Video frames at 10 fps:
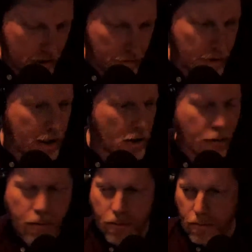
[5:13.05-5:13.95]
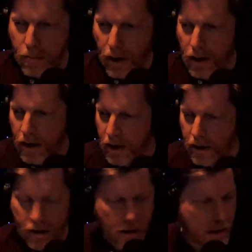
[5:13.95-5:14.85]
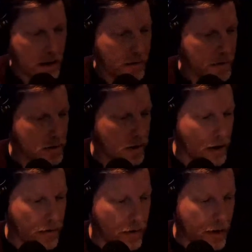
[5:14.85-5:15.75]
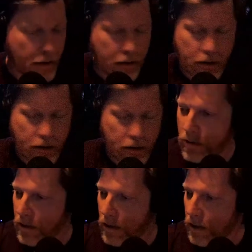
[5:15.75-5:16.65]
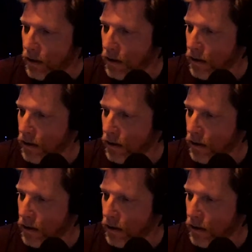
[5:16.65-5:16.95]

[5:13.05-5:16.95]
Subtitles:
And that's on a Monday, I think, if I saw that right, June 17th.